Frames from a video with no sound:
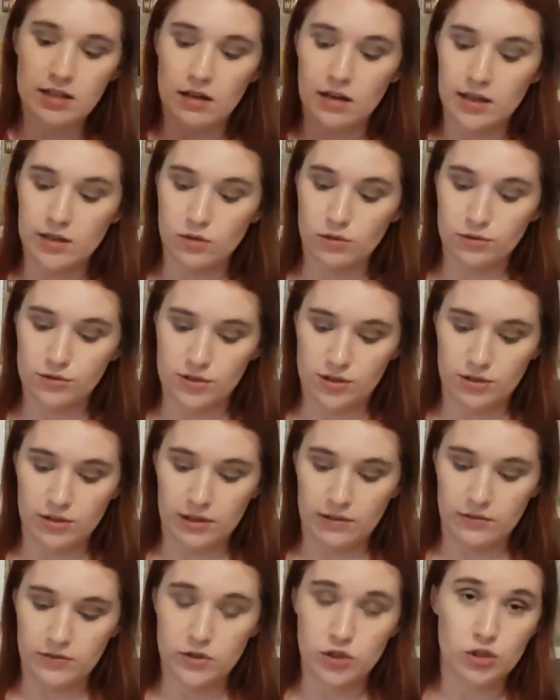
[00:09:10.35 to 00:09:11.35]
I'd also
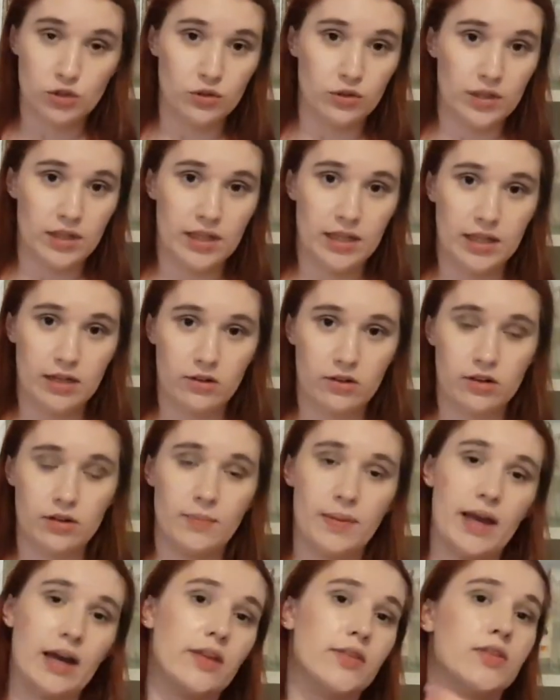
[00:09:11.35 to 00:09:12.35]
love to hear
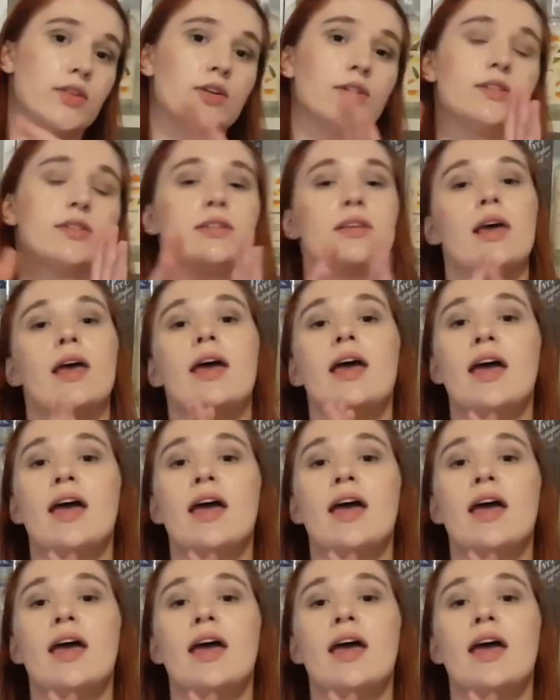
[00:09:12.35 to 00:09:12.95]
about those.